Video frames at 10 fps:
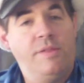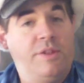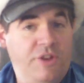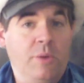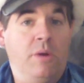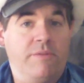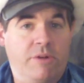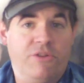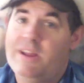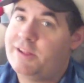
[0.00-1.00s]
the G1
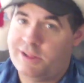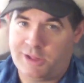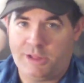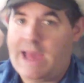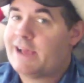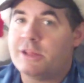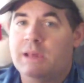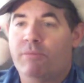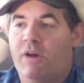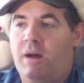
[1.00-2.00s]
version has the exact
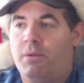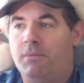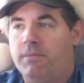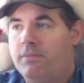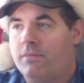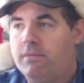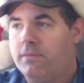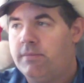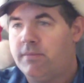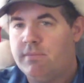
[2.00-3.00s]
same problem.
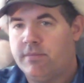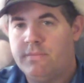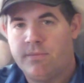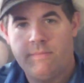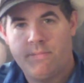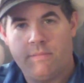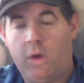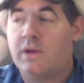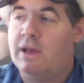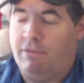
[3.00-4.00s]

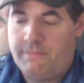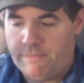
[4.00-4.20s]
Okay.